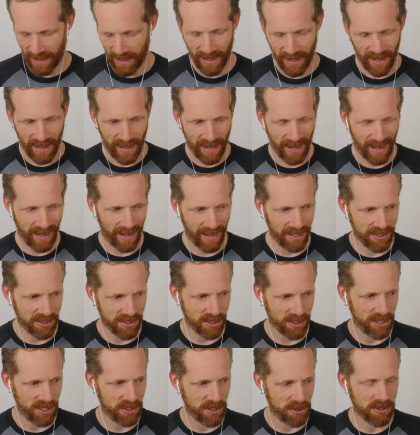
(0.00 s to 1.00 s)
And I
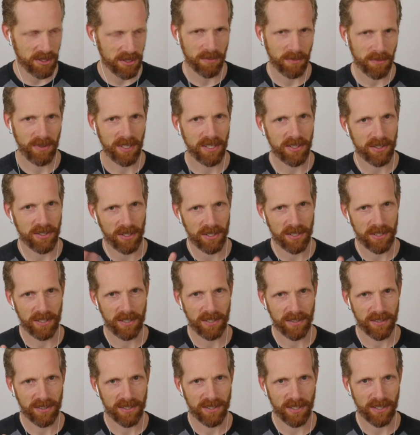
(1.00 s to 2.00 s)
started doing some research
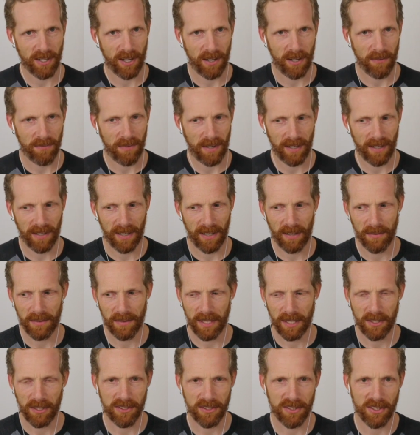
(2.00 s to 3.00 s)
and saw, found out that
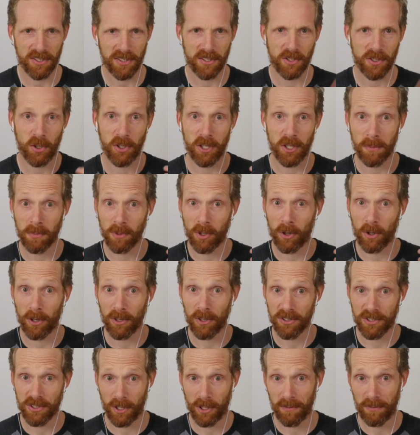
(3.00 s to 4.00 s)
it's the sodium lauryl
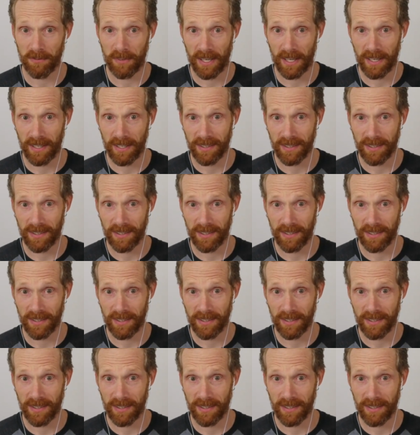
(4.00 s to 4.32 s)
sulfate